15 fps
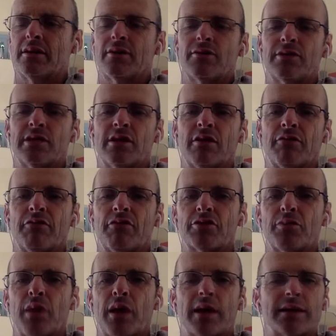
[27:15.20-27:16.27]
because he got
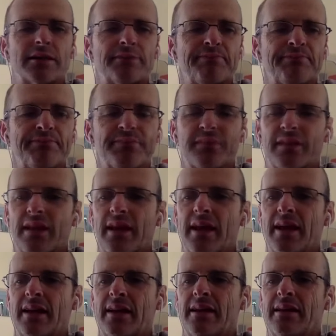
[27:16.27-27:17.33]
frostbite. Ooh.
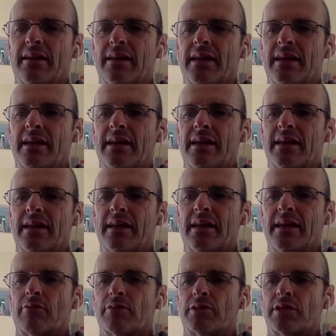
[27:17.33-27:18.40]
And he reckoned it
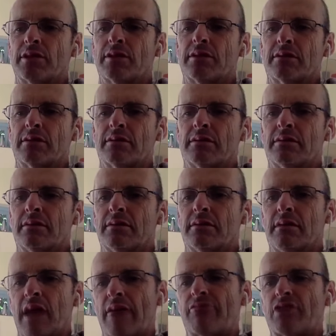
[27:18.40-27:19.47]
was a
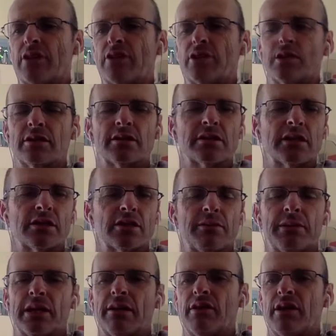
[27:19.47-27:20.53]
life-changing decision. I
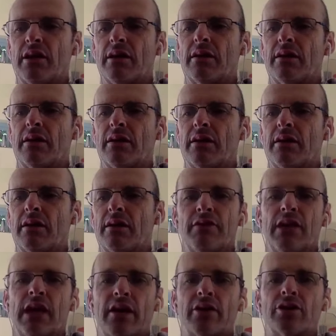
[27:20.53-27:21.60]
mean, if he
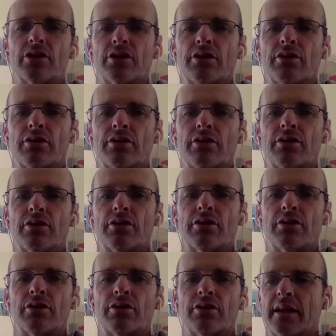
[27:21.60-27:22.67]
hadn't turned around, he would have
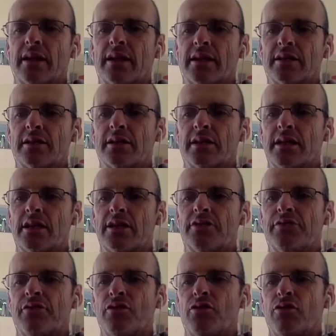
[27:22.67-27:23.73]
died in his
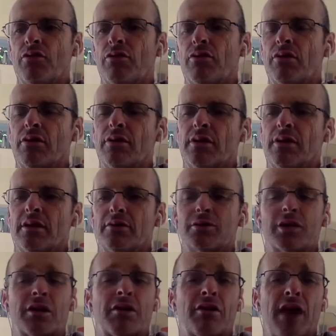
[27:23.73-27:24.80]
view. It
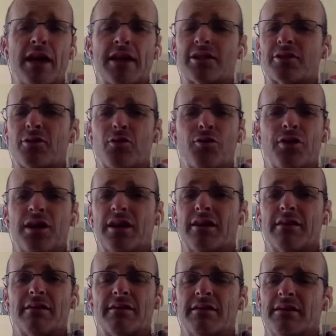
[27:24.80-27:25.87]
was a great story.
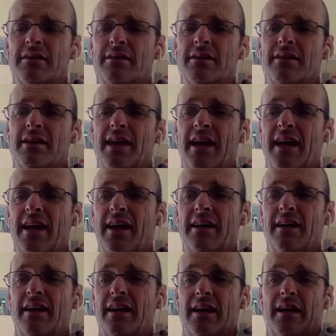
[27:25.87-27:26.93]

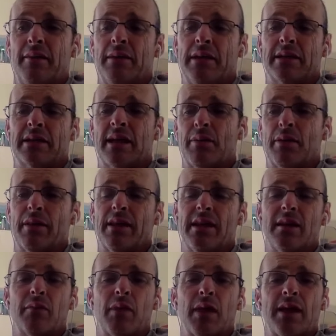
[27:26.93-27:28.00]
and I mean, a couple of the
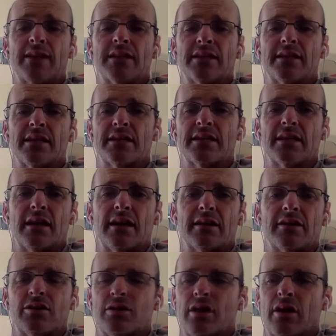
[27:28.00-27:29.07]
Indian players had tears in their
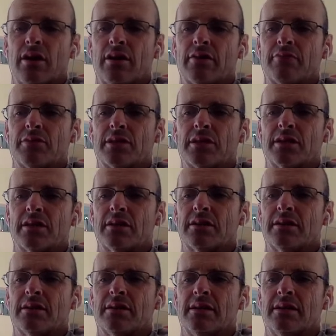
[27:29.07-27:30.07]
eyes, and it was a